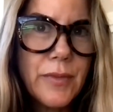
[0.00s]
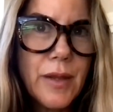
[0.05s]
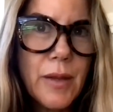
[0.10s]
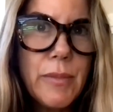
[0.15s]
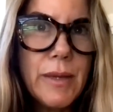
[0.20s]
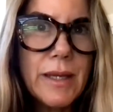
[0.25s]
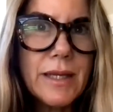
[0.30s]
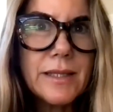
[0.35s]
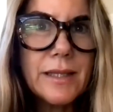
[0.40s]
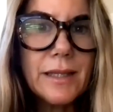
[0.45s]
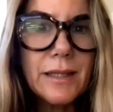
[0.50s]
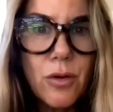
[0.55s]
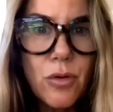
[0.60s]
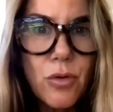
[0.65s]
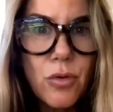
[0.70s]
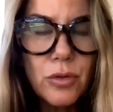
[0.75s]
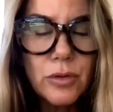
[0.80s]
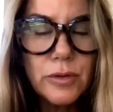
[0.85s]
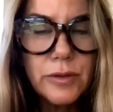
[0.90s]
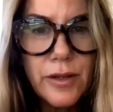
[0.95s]
mixing
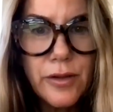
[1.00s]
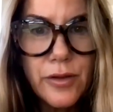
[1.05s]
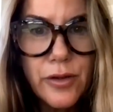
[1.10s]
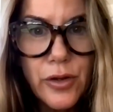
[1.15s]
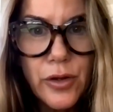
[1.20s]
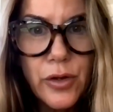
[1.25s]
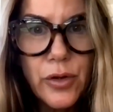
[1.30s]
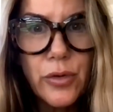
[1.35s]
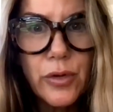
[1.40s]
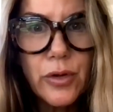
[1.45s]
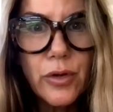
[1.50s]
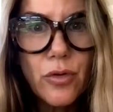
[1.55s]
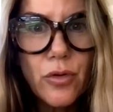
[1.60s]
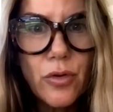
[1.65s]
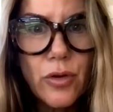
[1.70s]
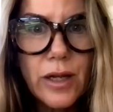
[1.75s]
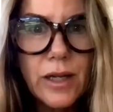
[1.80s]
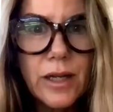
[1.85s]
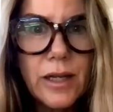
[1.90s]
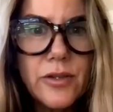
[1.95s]
old and new and
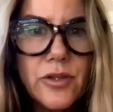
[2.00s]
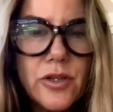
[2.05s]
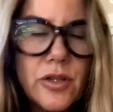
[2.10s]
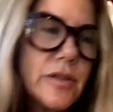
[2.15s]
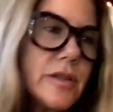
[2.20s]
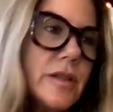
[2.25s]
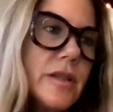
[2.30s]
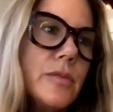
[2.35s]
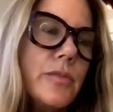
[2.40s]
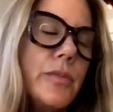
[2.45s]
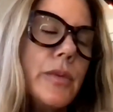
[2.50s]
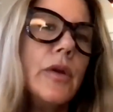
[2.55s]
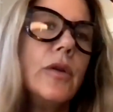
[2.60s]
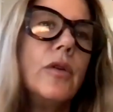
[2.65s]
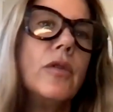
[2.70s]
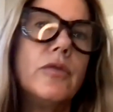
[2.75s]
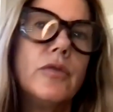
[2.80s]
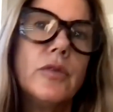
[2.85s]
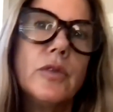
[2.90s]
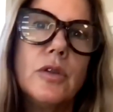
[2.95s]
creating just these
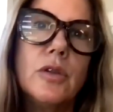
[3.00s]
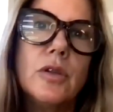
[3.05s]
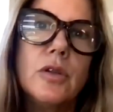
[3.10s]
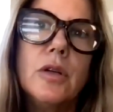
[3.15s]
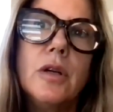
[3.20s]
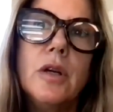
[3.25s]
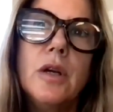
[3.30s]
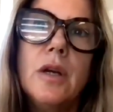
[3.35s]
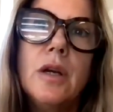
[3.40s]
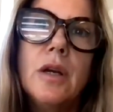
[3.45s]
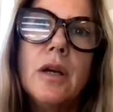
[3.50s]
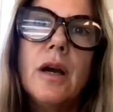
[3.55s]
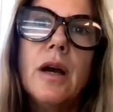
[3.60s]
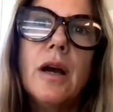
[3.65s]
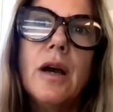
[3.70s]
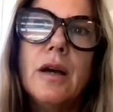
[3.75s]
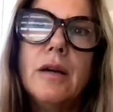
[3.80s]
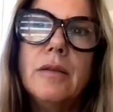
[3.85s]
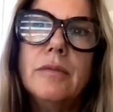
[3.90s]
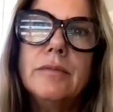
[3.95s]
beautiful
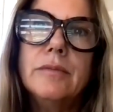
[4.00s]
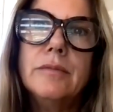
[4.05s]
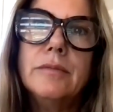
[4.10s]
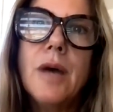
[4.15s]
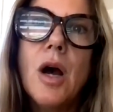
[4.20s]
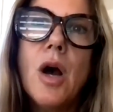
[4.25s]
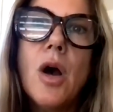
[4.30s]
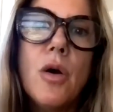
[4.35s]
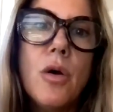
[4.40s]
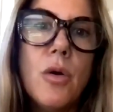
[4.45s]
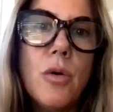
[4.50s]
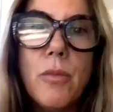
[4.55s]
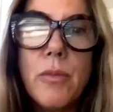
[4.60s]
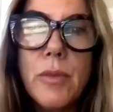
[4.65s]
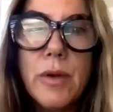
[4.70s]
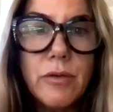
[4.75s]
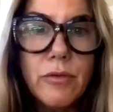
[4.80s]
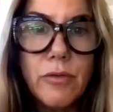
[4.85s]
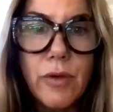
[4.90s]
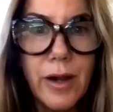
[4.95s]

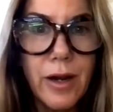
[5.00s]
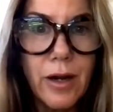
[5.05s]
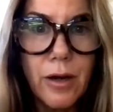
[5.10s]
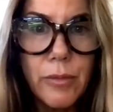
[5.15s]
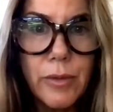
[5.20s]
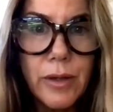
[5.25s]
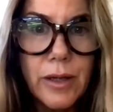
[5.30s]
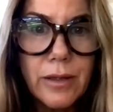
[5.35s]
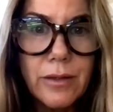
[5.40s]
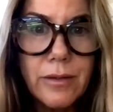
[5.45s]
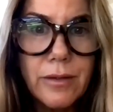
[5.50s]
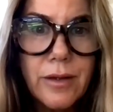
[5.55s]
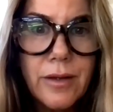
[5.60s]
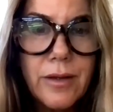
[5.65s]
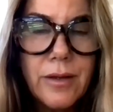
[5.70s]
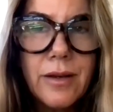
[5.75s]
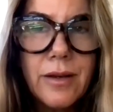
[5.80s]
home environment.